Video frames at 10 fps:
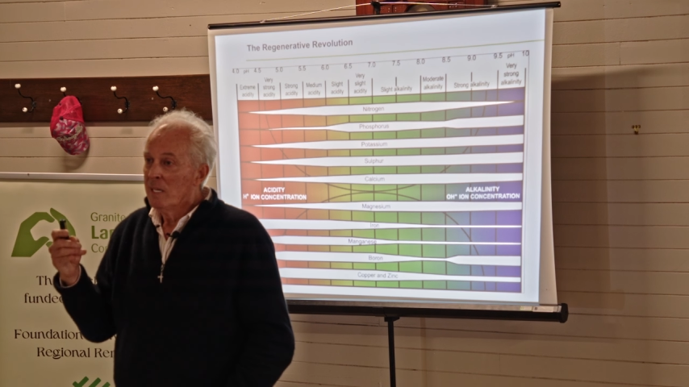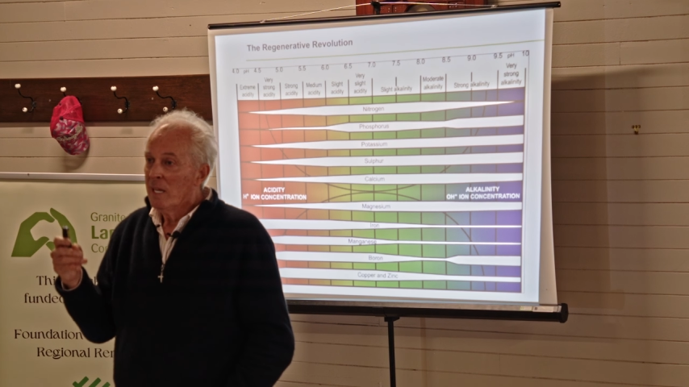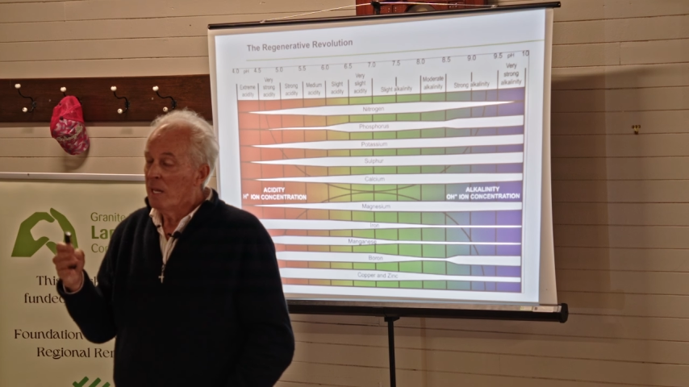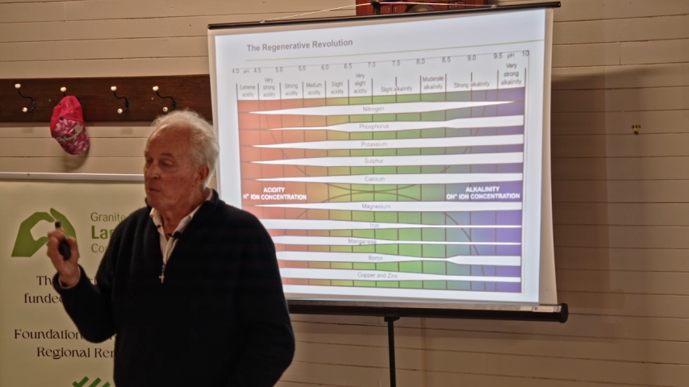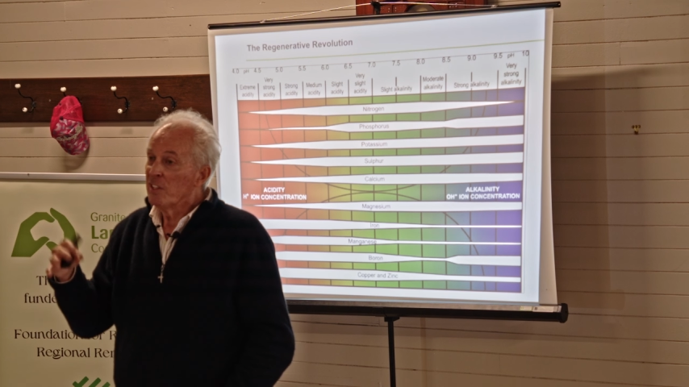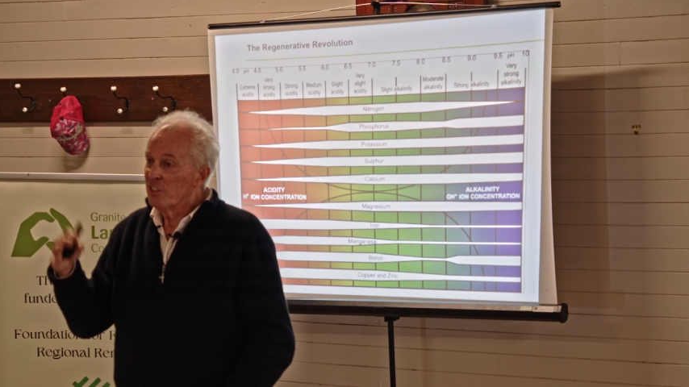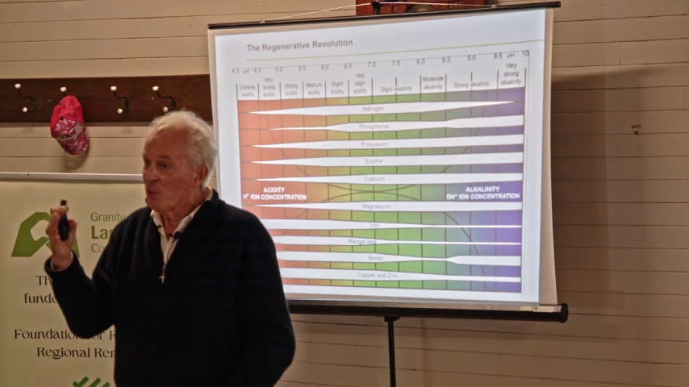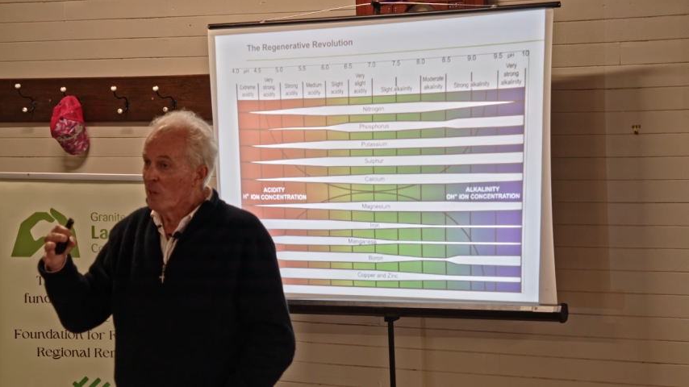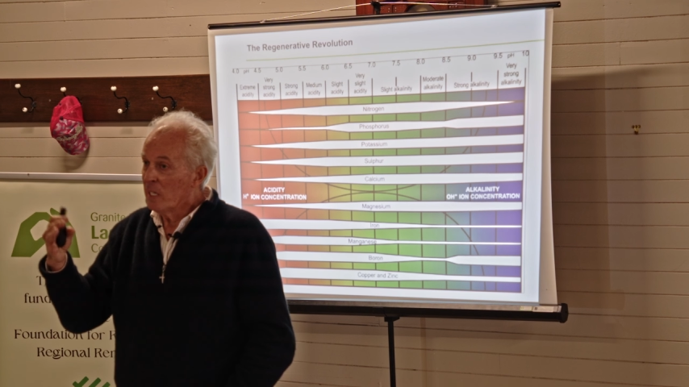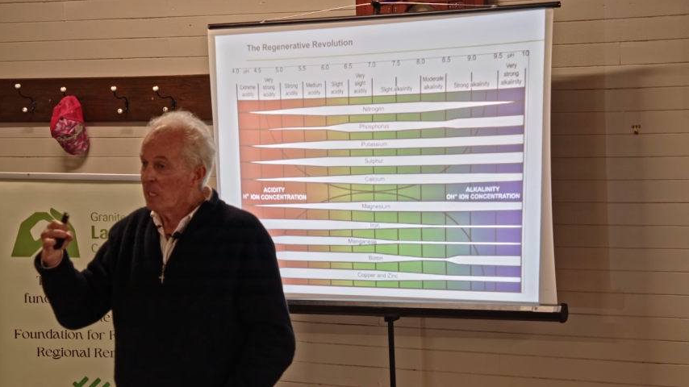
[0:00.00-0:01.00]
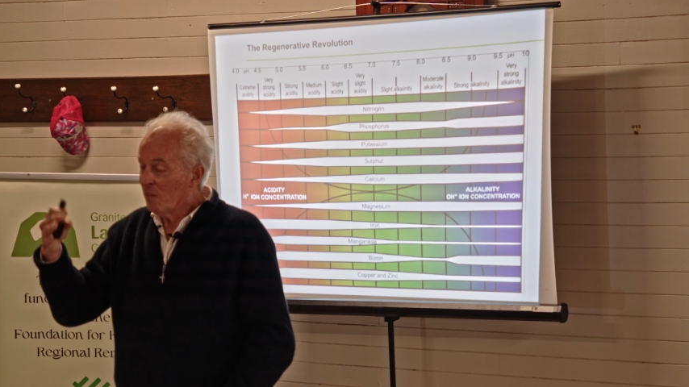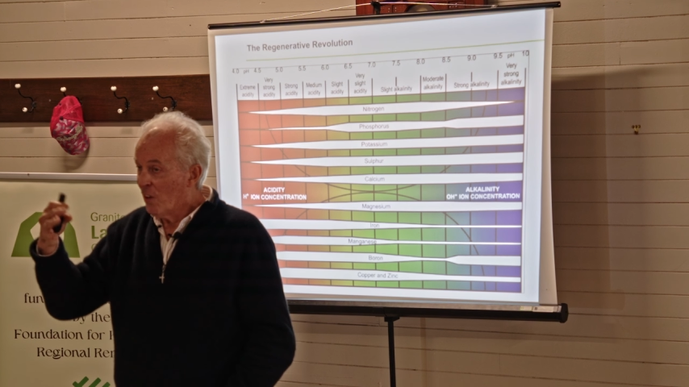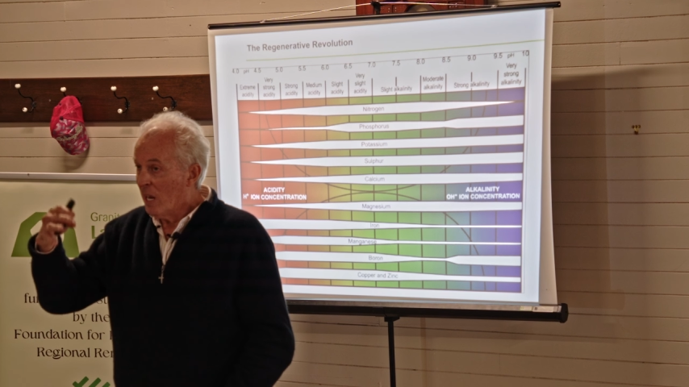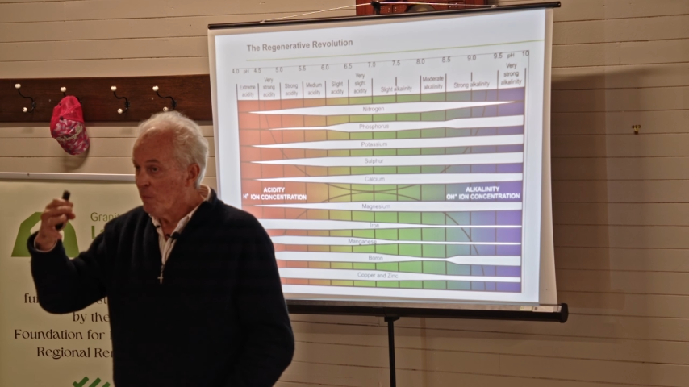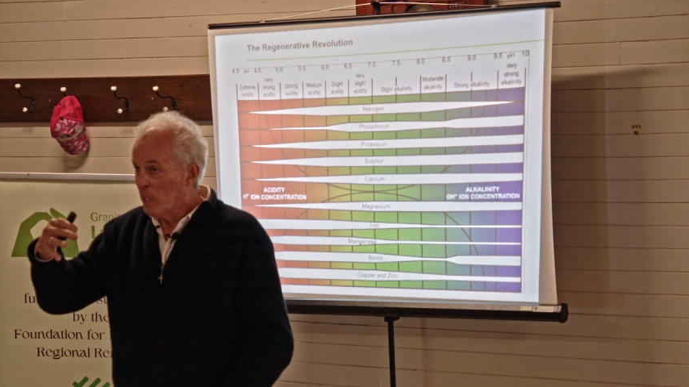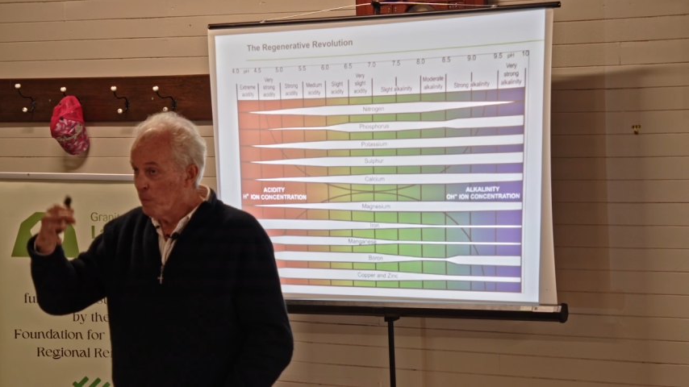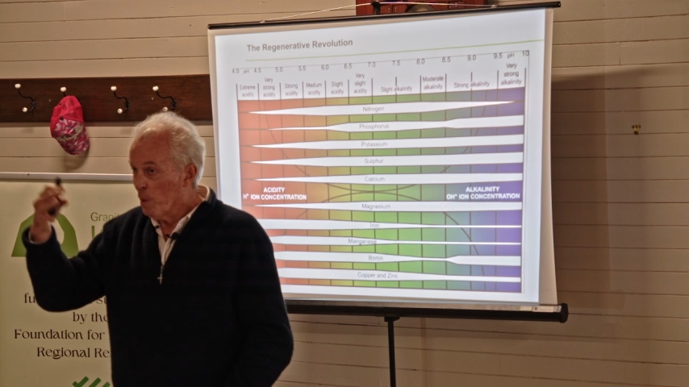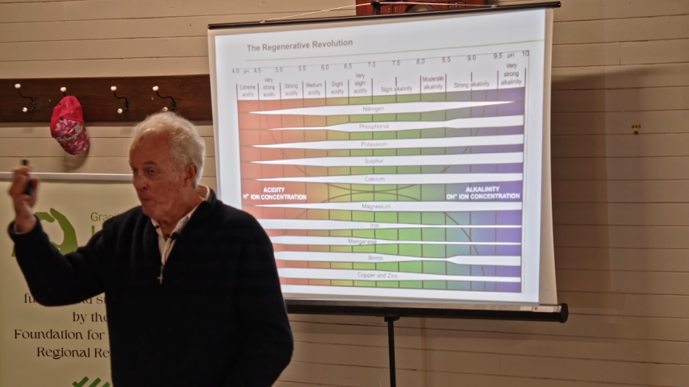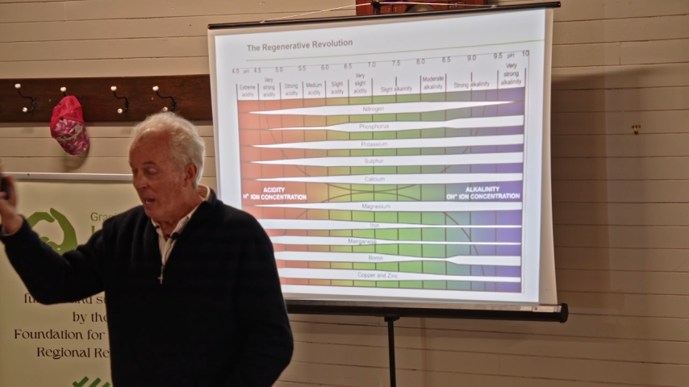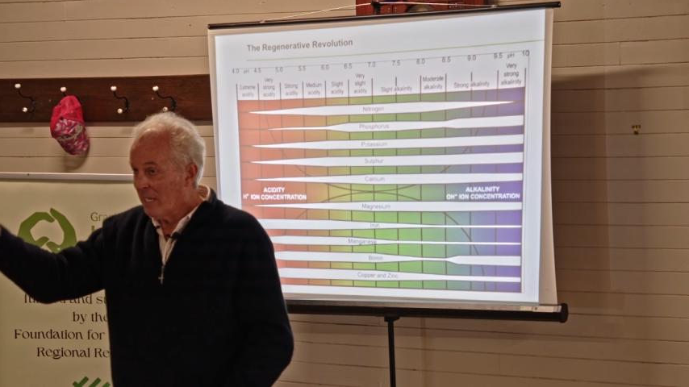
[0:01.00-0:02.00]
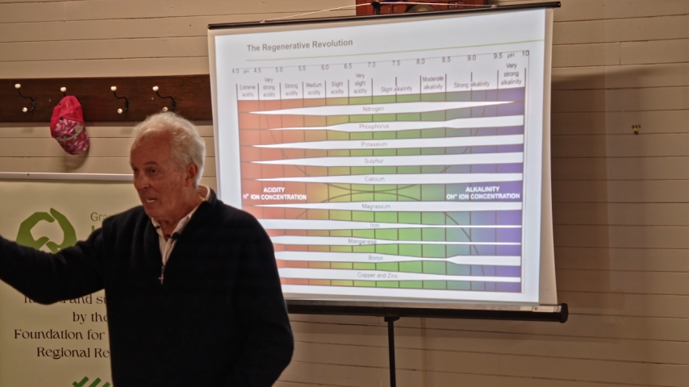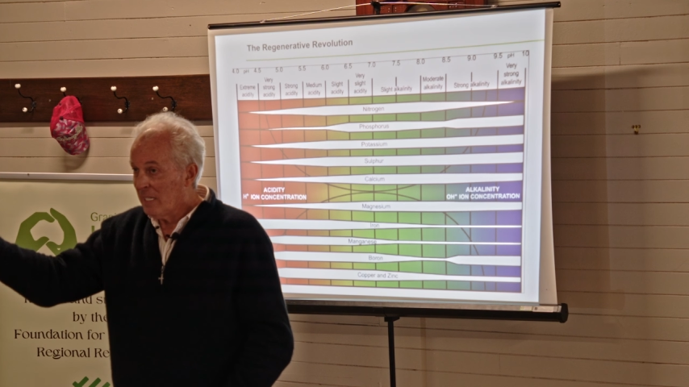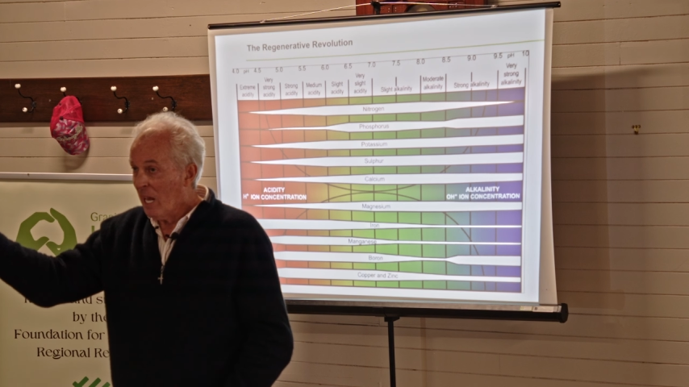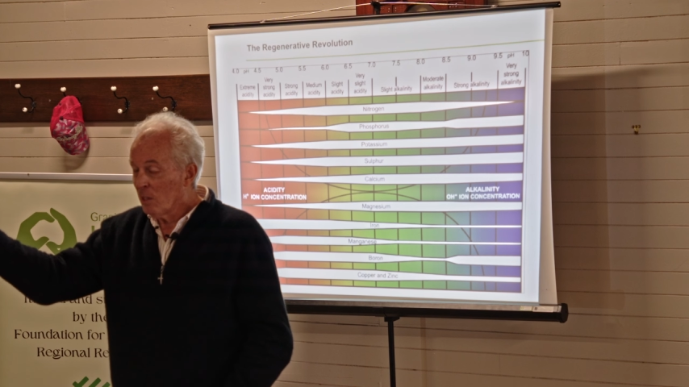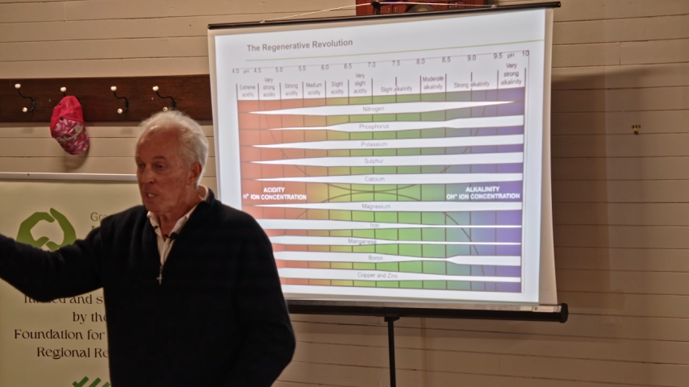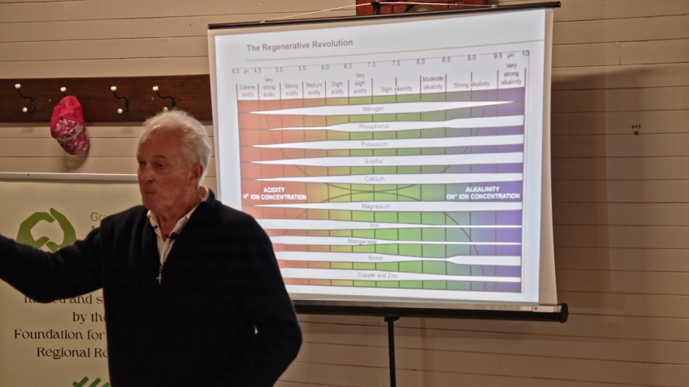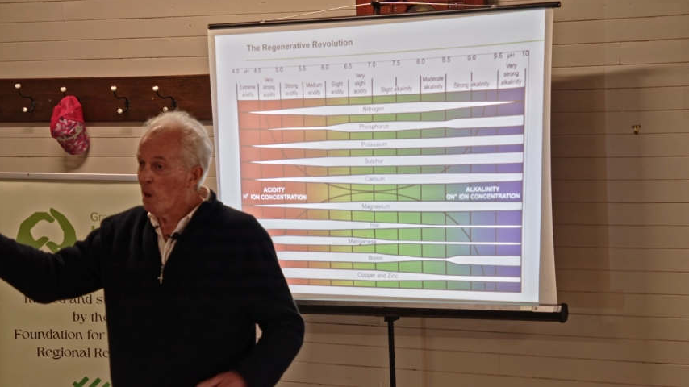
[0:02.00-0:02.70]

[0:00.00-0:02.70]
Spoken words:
And the story is when you put calcium